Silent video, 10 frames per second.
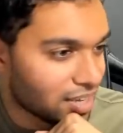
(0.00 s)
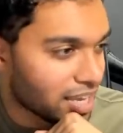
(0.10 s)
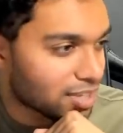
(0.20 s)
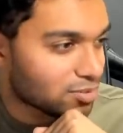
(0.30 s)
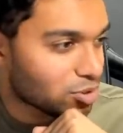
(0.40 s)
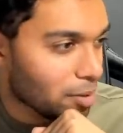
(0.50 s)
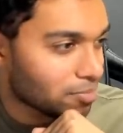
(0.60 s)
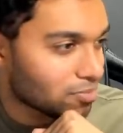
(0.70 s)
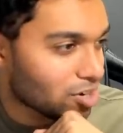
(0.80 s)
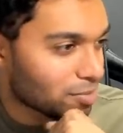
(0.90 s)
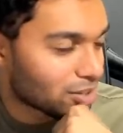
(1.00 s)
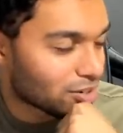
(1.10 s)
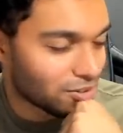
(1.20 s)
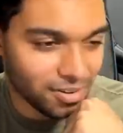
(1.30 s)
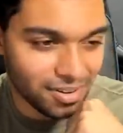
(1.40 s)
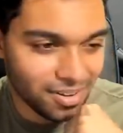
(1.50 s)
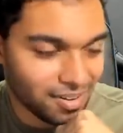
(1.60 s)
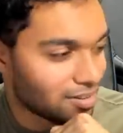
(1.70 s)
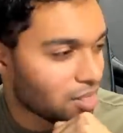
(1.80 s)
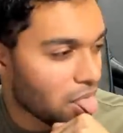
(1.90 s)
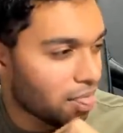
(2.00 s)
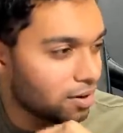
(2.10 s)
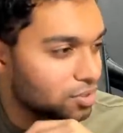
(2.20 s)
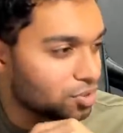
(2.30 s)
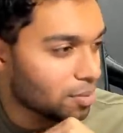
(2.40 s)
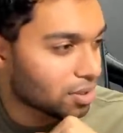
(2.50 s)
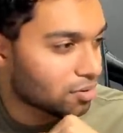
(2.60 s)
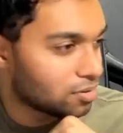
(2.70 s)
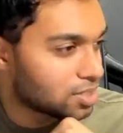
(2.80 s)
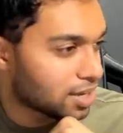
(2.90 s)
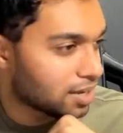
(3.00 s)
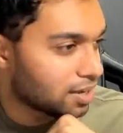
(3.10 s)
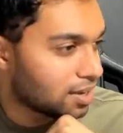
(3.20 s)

Thanks for dropping through. Yeah, dropping through, Tekking.